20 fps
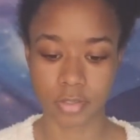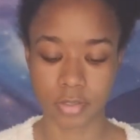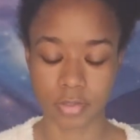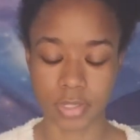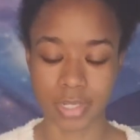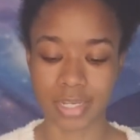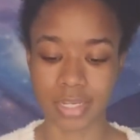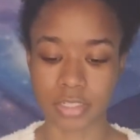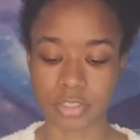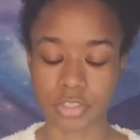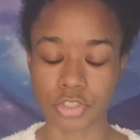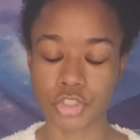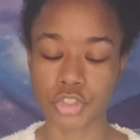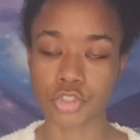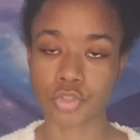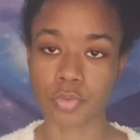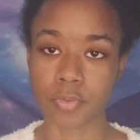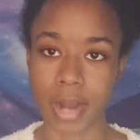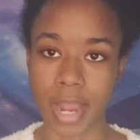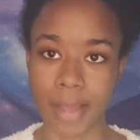that gets
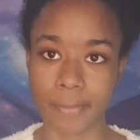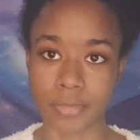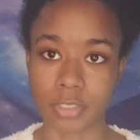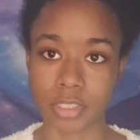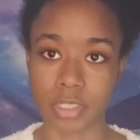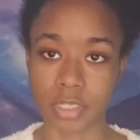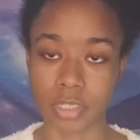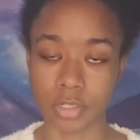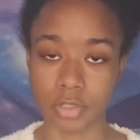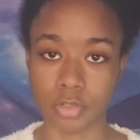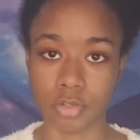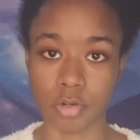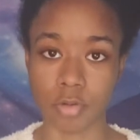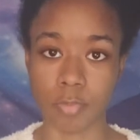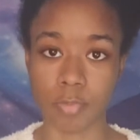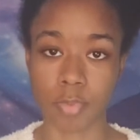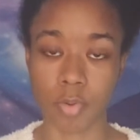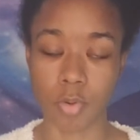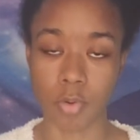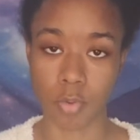trapped in your
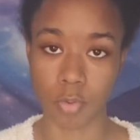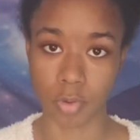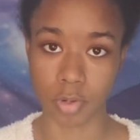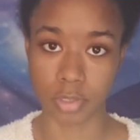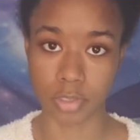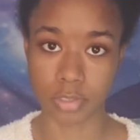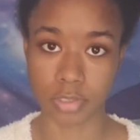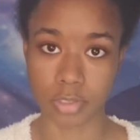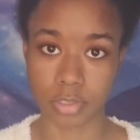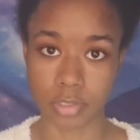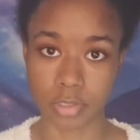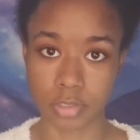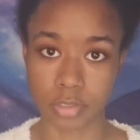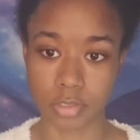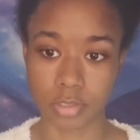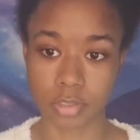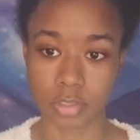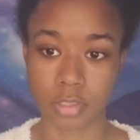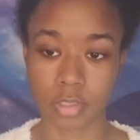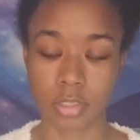pores.
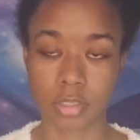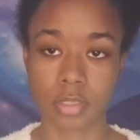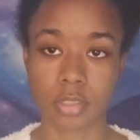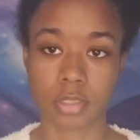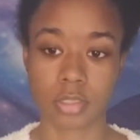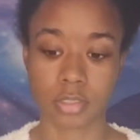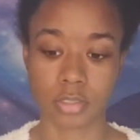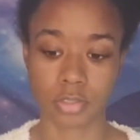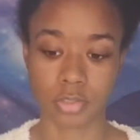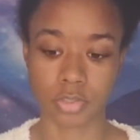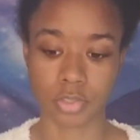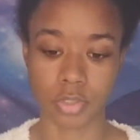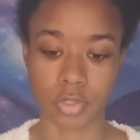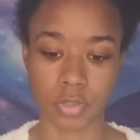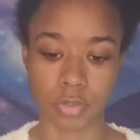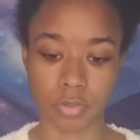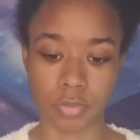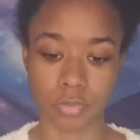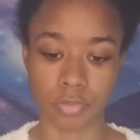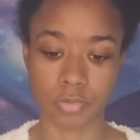
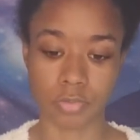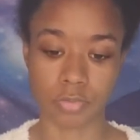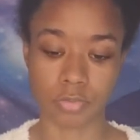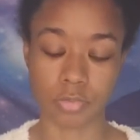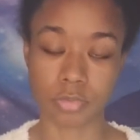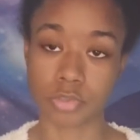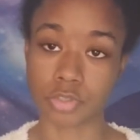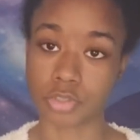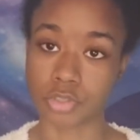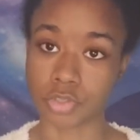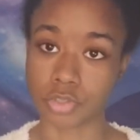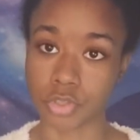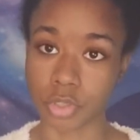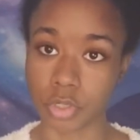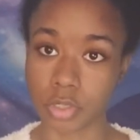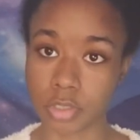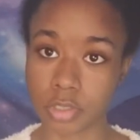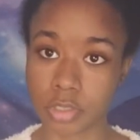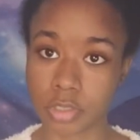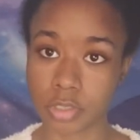So,
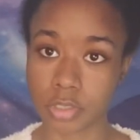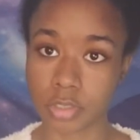dirt,